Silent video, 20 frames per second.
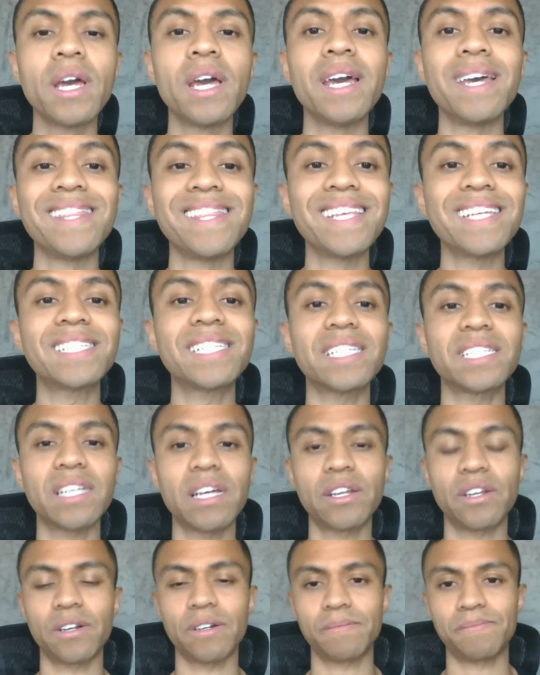And this is
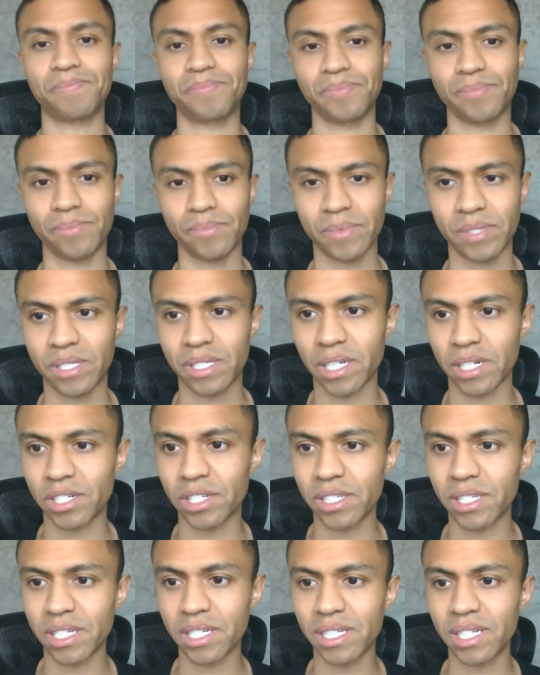under
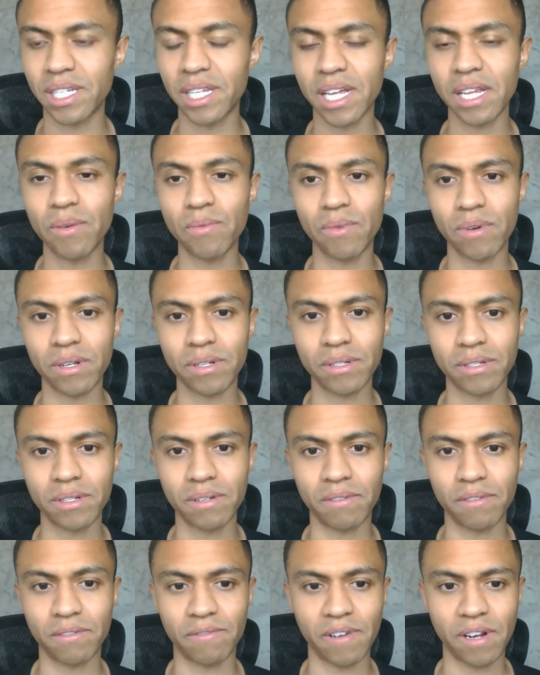Section 1681
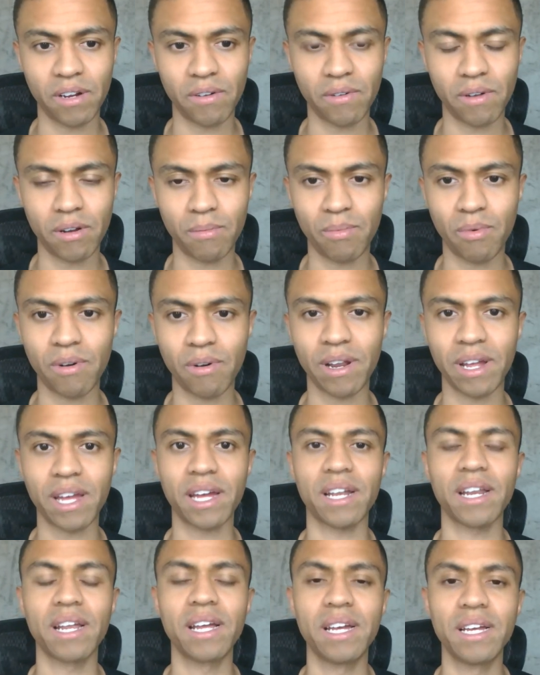of the Fair Credit Reporting
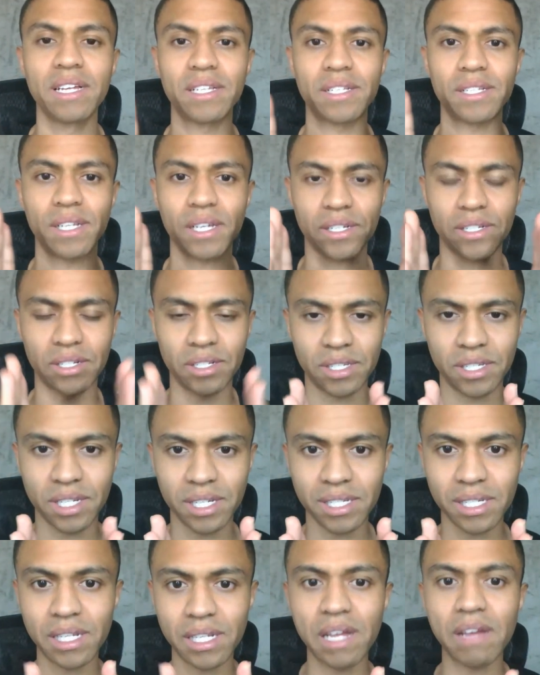Act, Section
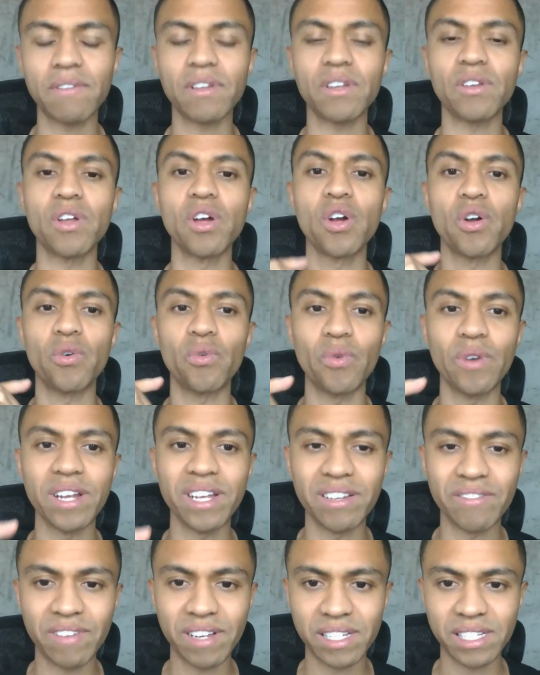611,
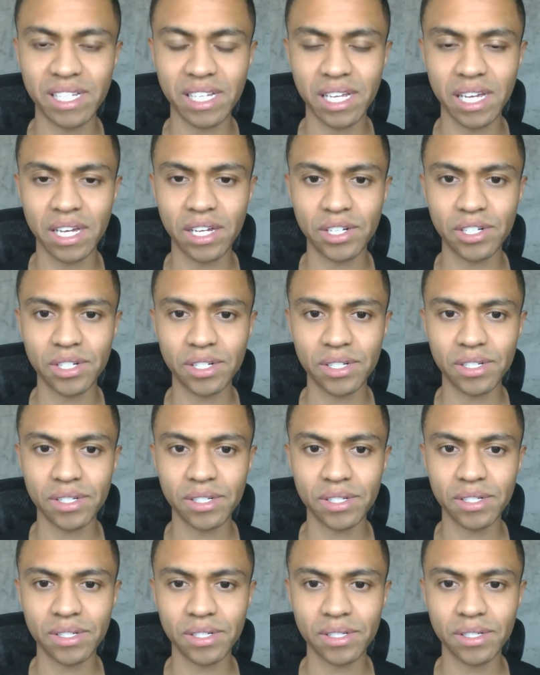reinvestigation.
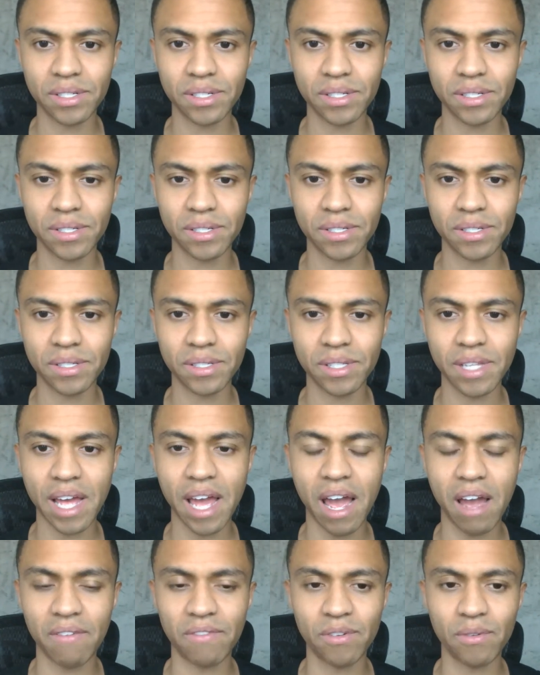They
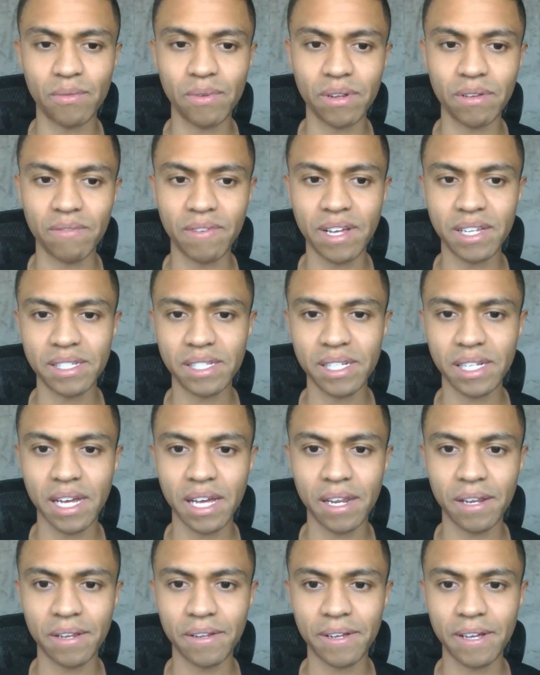have to
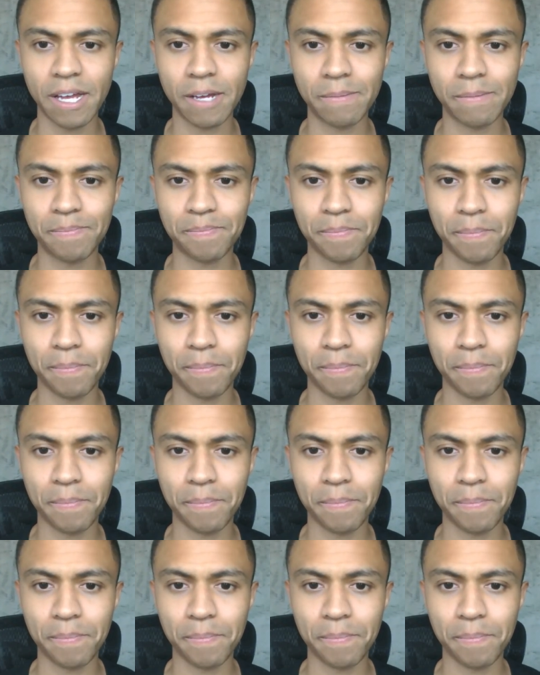reinvestigate, okay?